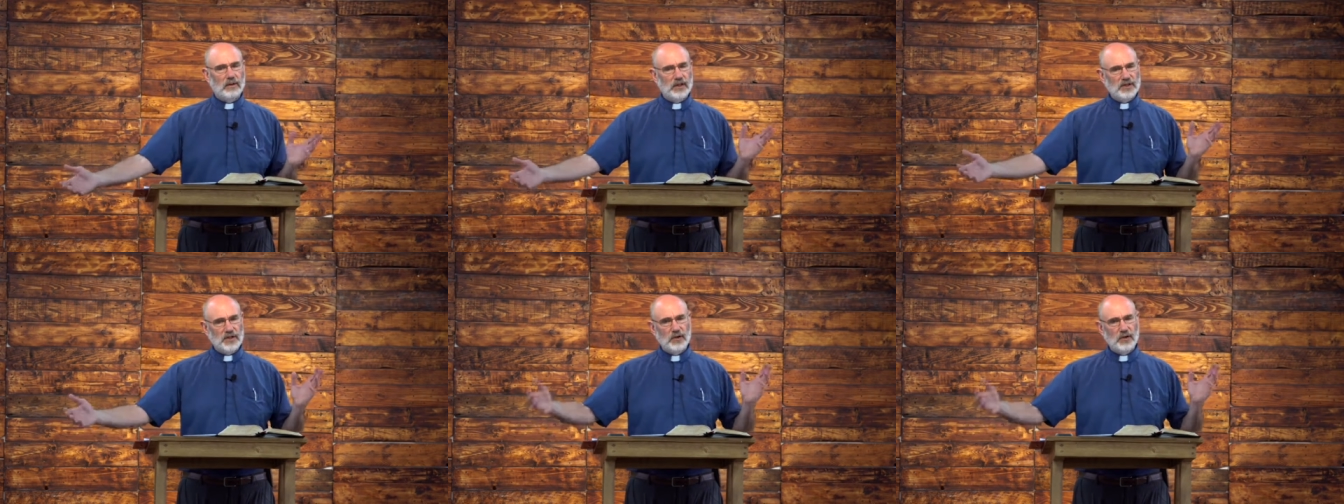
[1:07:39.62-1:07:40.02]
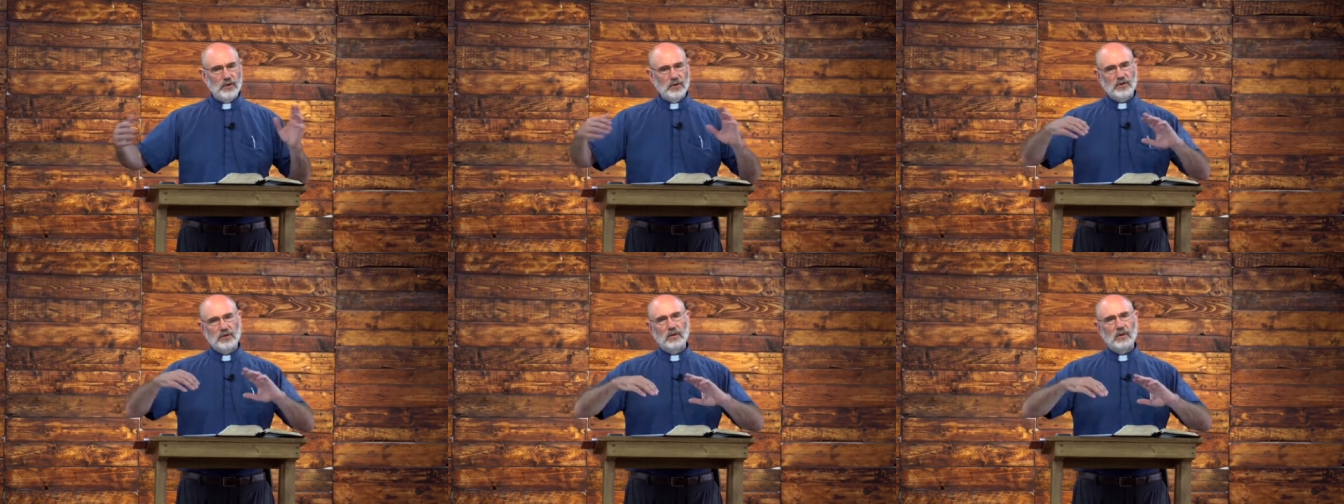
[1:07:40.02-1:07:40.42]

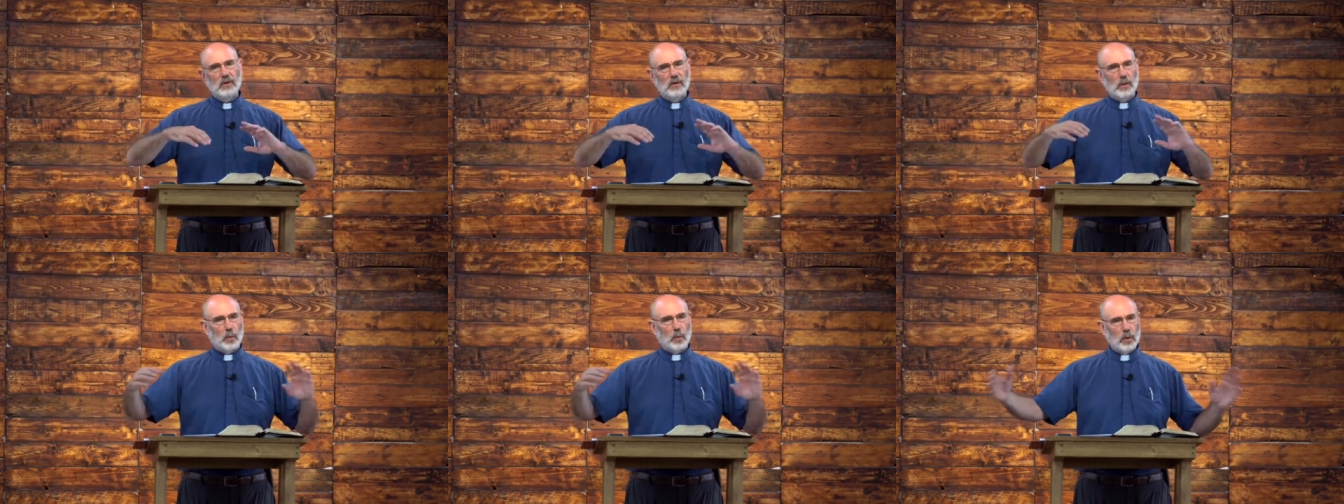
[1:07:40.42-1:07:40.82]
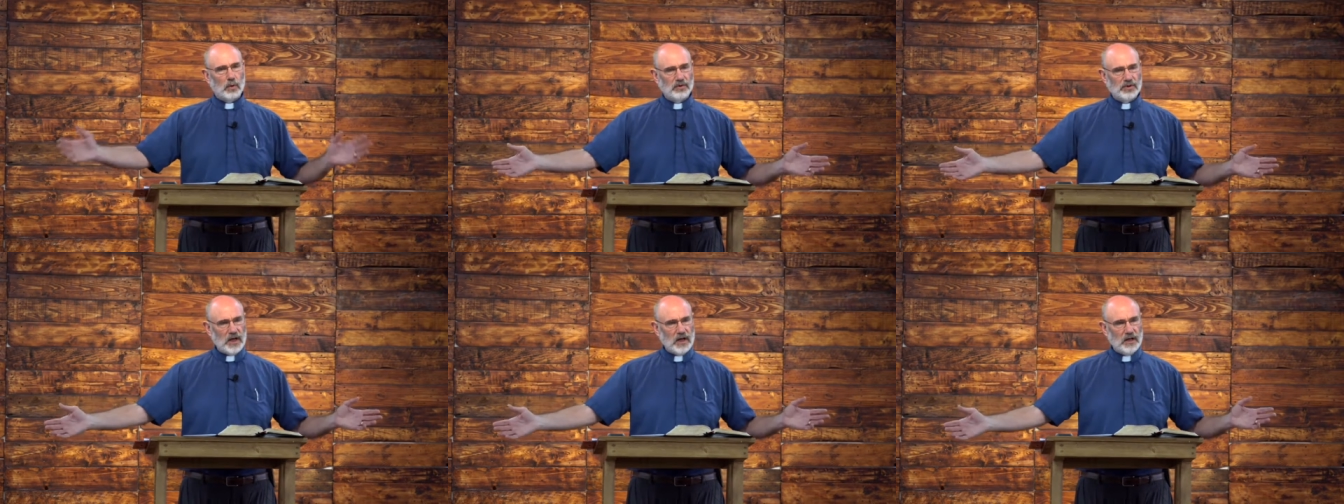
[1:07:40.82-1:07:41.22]
huge
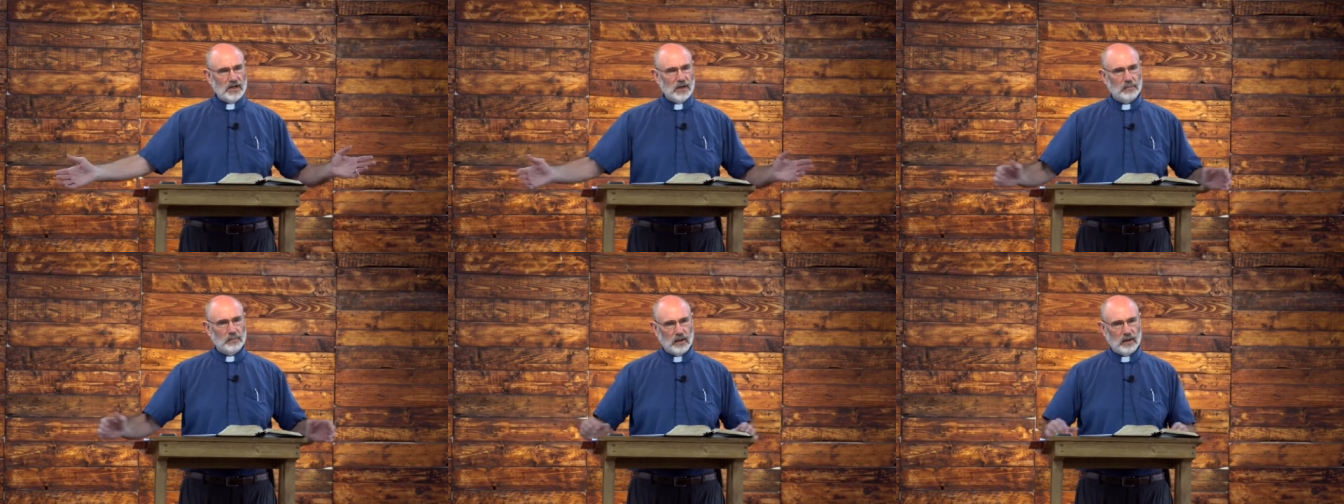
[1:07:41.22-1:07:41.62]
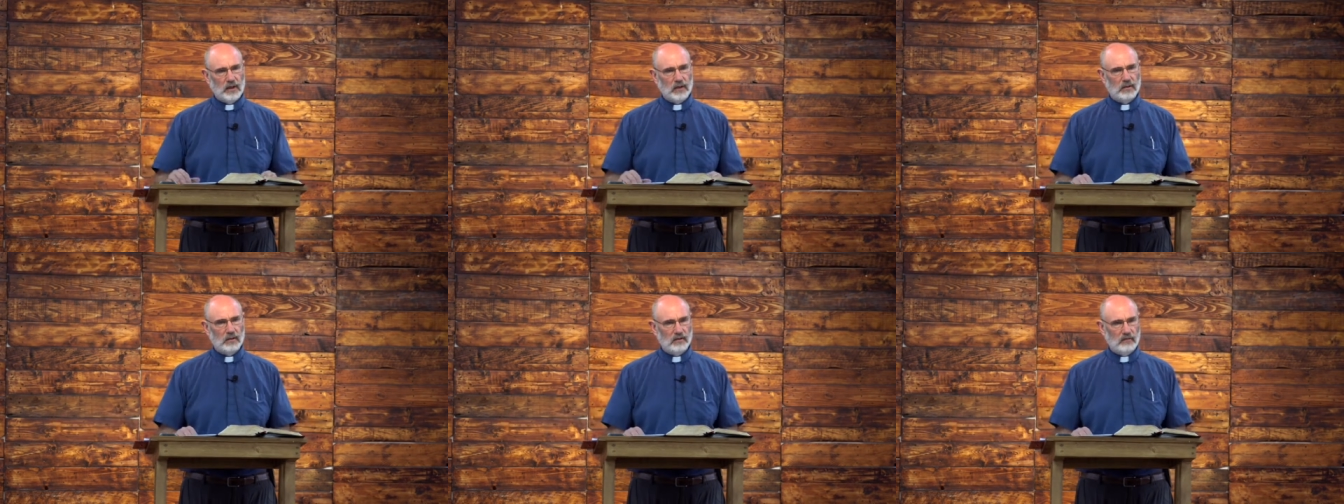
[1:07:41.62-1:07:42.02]
world-changing
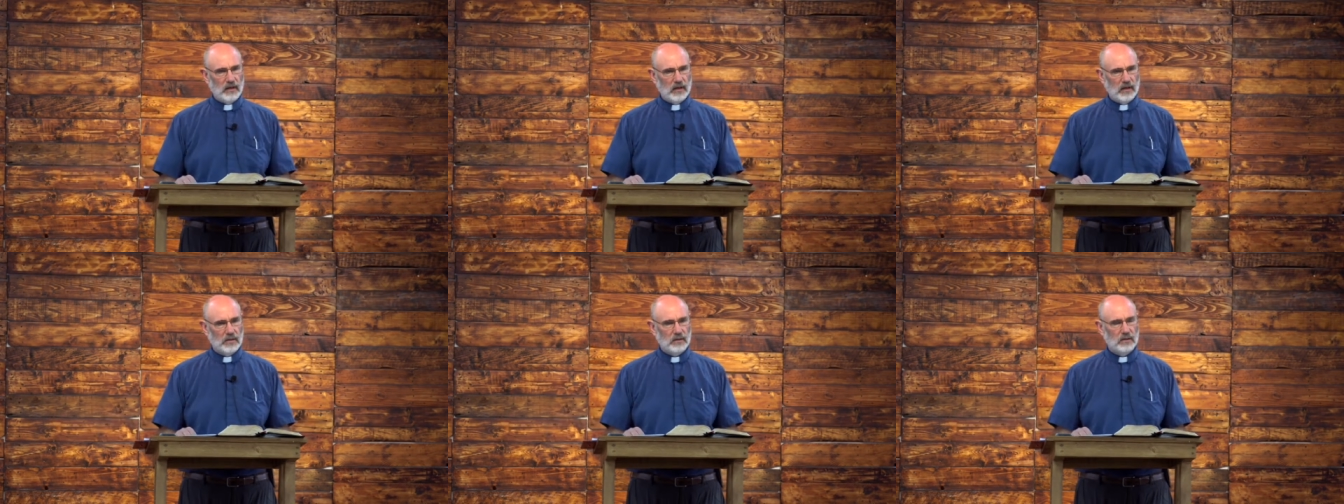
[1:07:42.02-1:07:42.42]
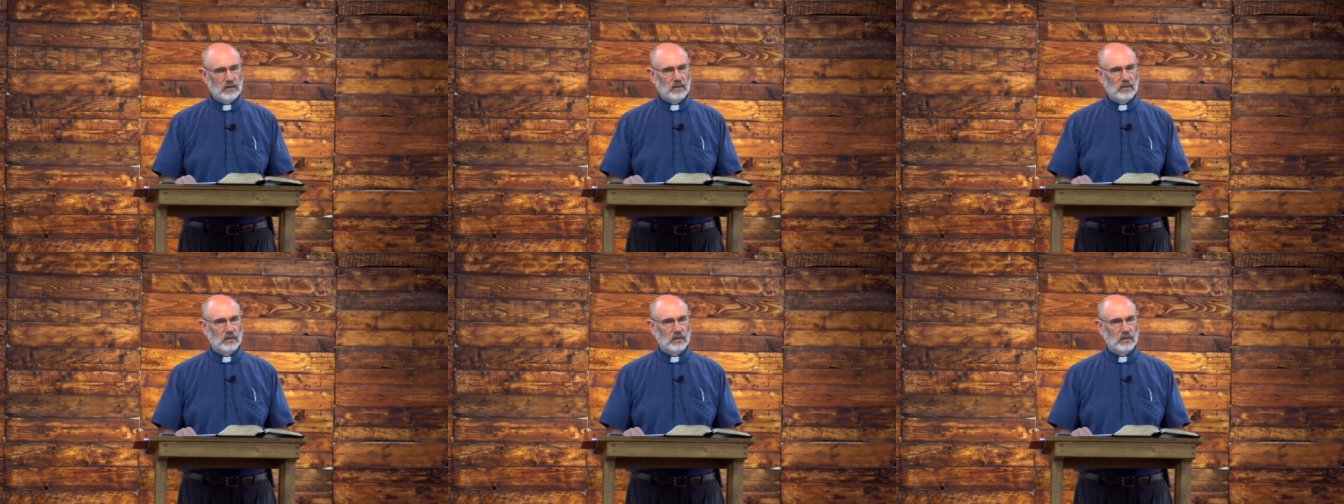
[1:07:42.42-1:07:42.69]
political events